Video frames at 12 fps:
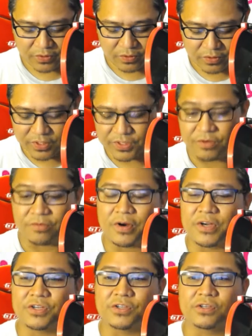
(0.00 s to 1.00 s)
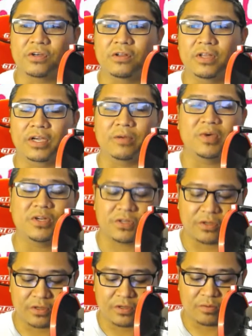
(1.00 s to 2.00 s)
this is a fresh install, like I
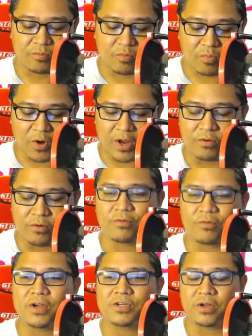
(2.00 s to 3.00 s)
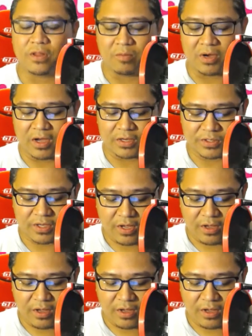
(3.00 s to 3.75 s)
mentioned, brand new, fresh out of the box.